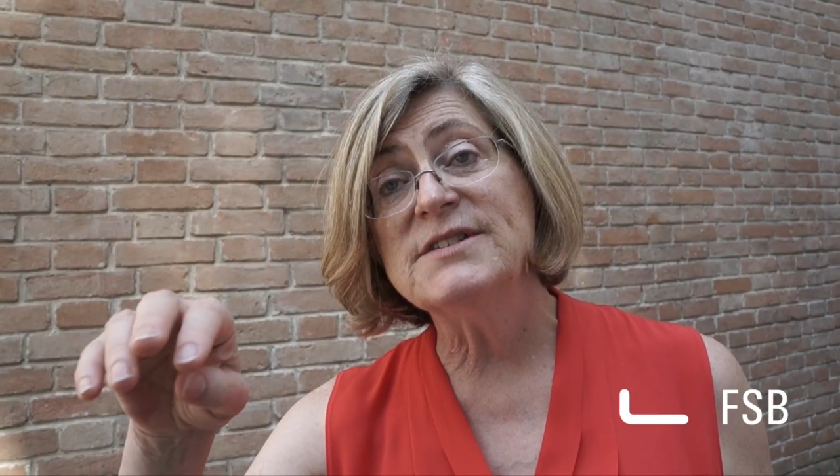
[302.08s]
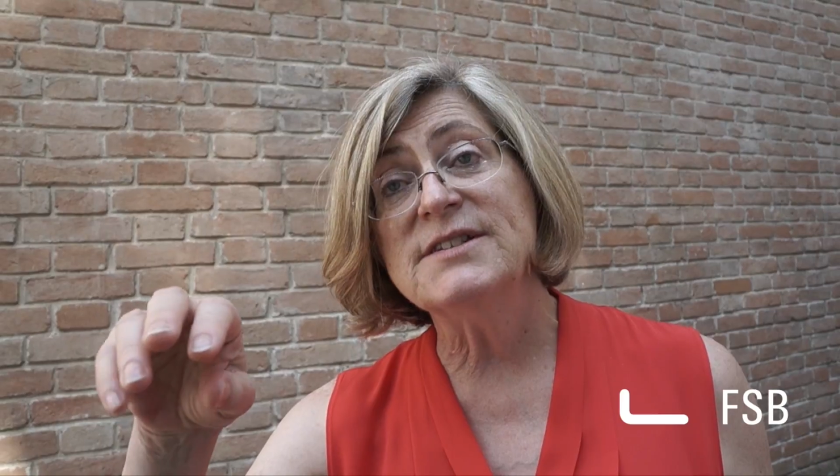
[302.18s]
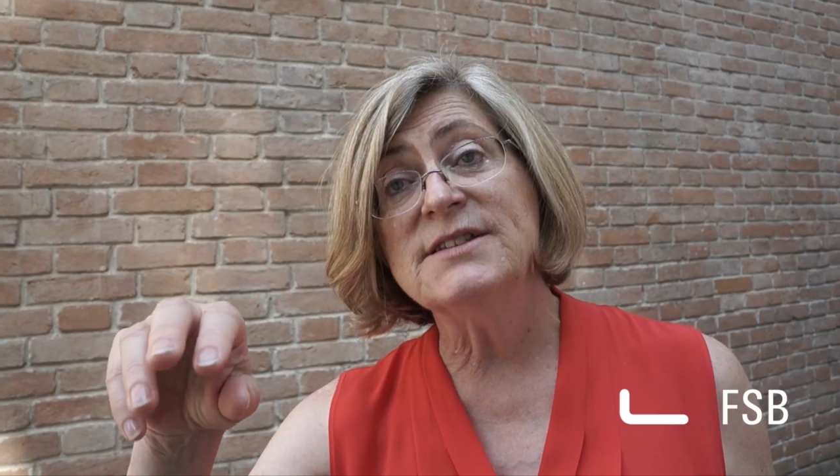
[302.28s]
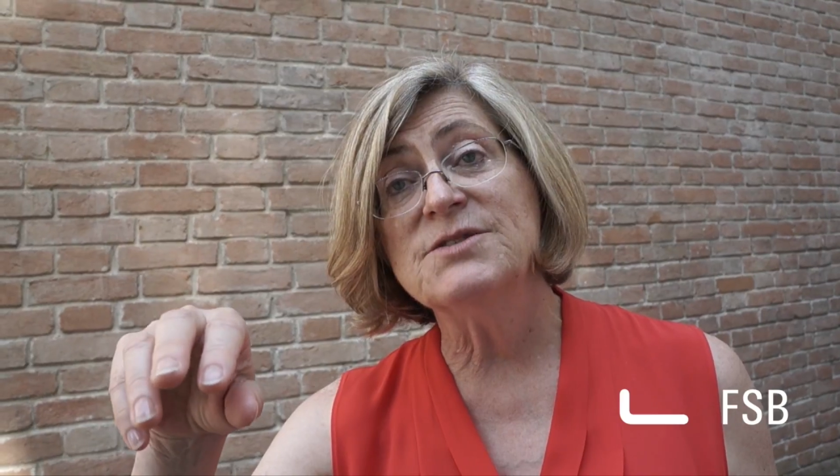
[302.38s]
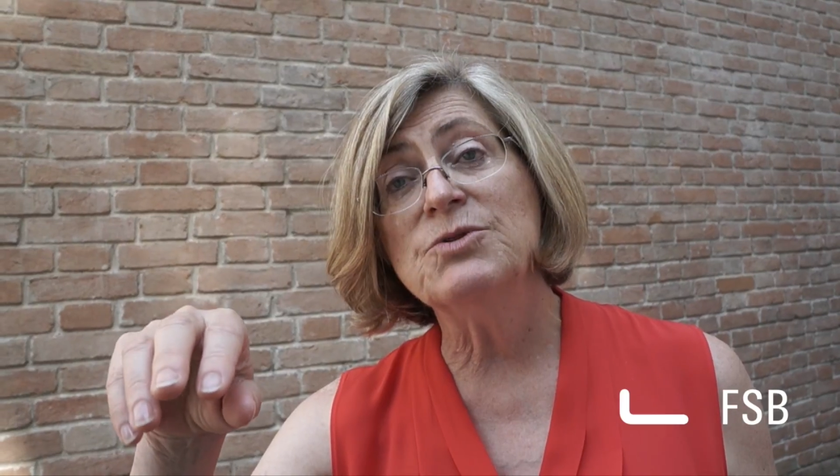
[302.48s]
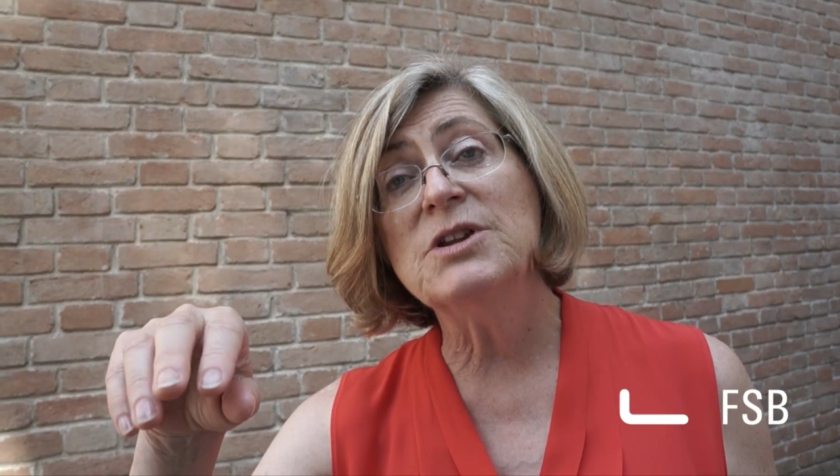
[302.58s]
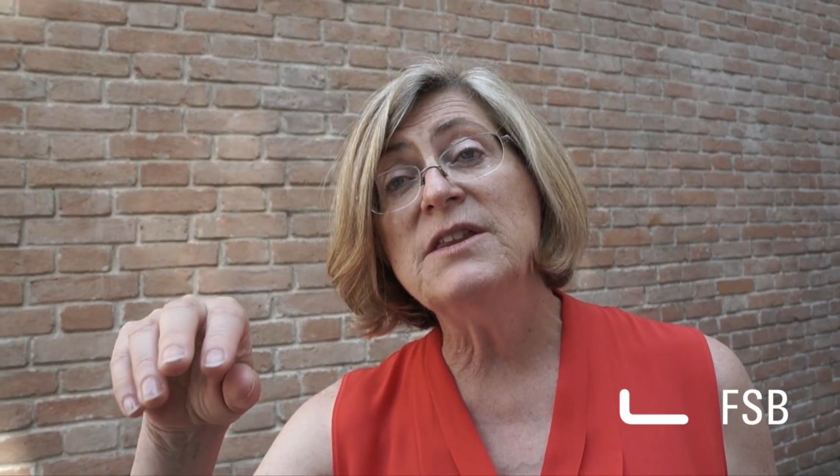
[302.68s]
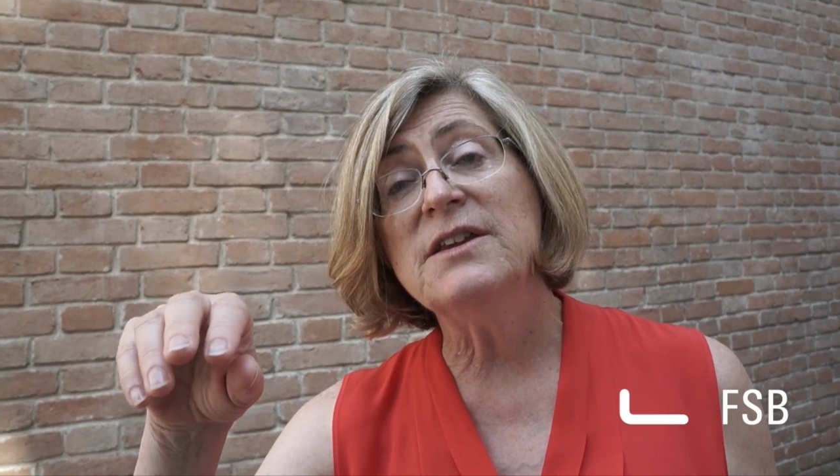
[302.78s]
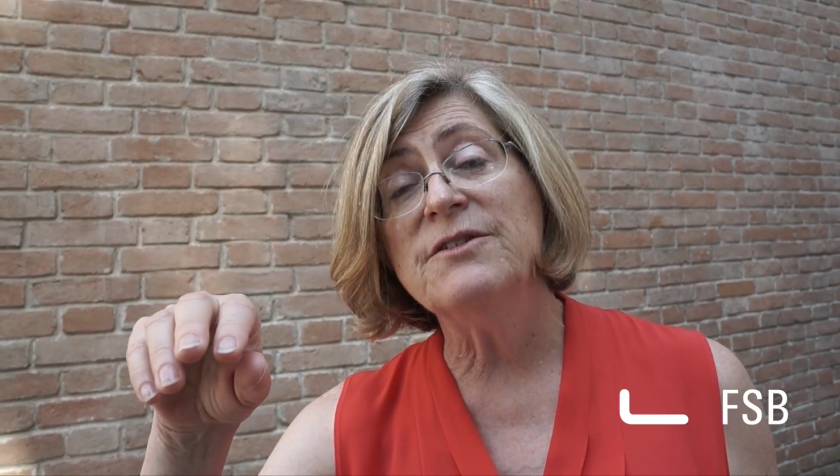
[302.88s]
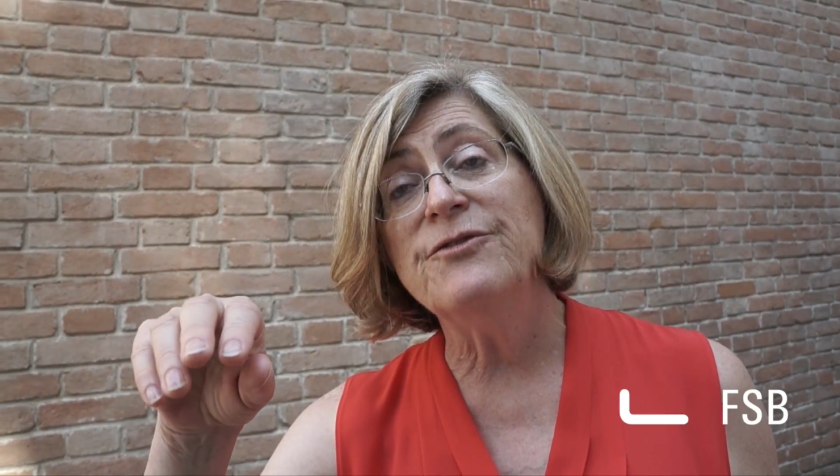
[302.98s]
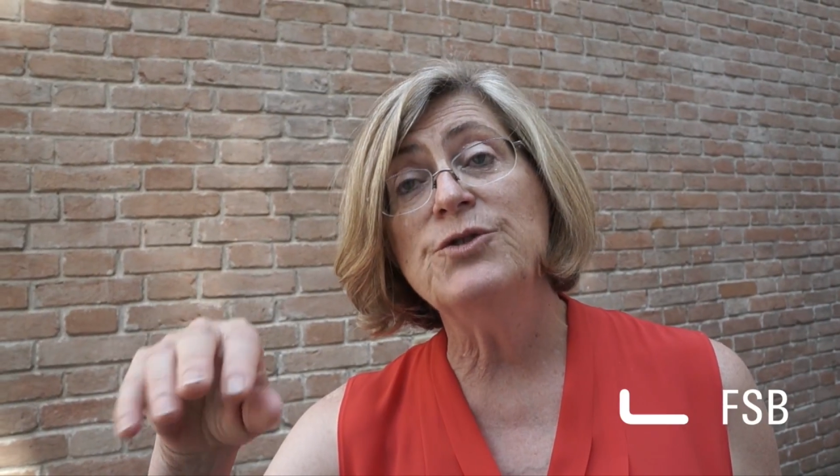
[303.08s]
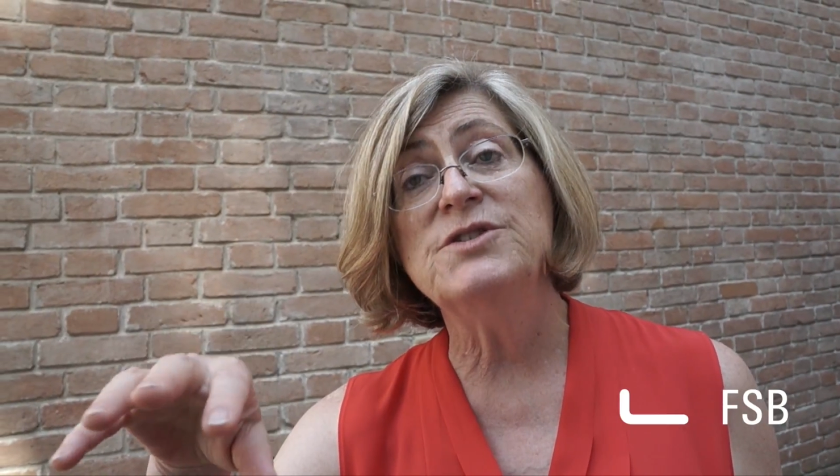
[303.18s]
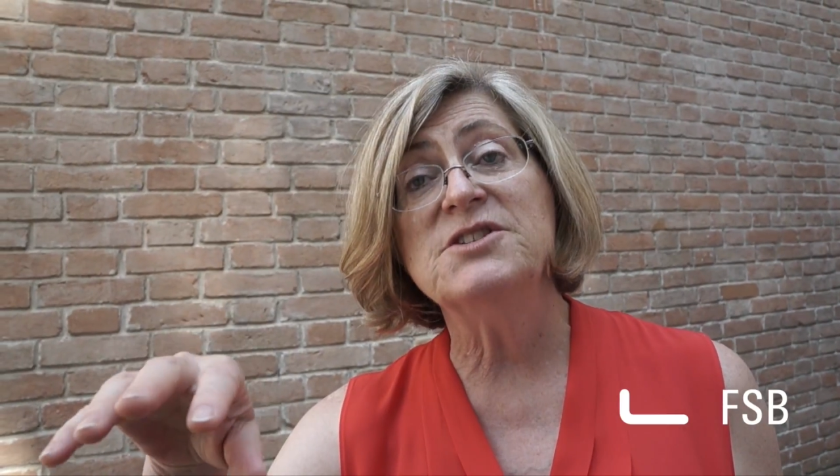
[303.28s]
It's really the food